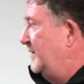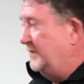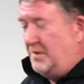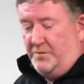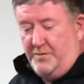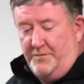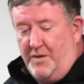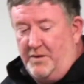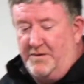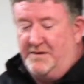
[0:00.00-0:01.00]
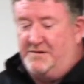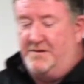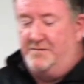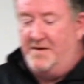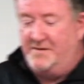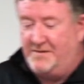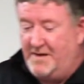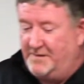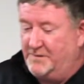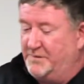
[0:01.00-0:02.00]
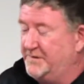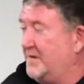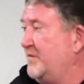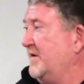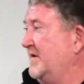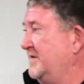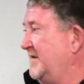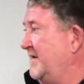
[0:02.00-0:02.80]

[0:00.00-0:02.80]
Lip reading: So follow these things and we start bringing it